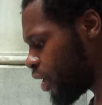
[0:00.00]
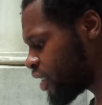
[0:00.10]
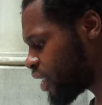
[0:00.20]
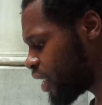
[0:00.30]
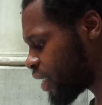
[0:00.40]

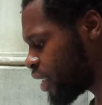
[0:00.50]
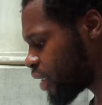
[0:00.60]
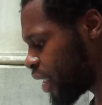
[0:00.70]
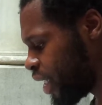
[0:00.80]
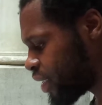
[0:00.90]
it says, and the
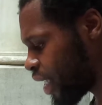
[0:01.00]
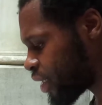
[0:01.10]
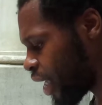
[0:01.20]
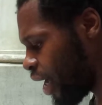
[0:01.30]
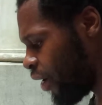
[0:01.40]
things
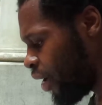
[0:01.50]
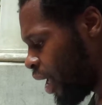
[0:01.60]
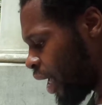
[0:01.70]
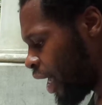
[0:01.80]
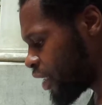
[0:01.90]
that thou
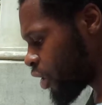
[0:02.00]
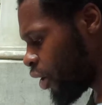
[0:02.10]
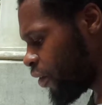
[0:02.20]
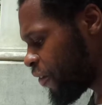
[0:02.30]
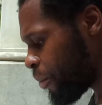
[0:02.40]
hast
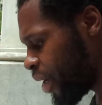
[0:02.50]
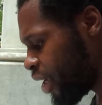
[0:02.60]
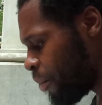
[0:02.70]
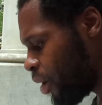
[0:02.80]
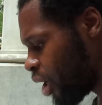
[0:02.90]
heard of me
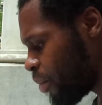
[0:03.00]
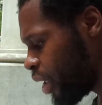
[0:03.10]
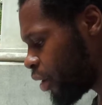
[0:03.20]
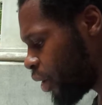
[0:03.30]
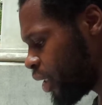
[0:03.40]
among
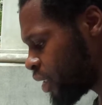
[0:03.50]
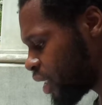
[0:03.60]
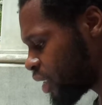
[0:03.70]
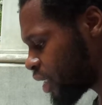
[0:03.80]
many witnesses,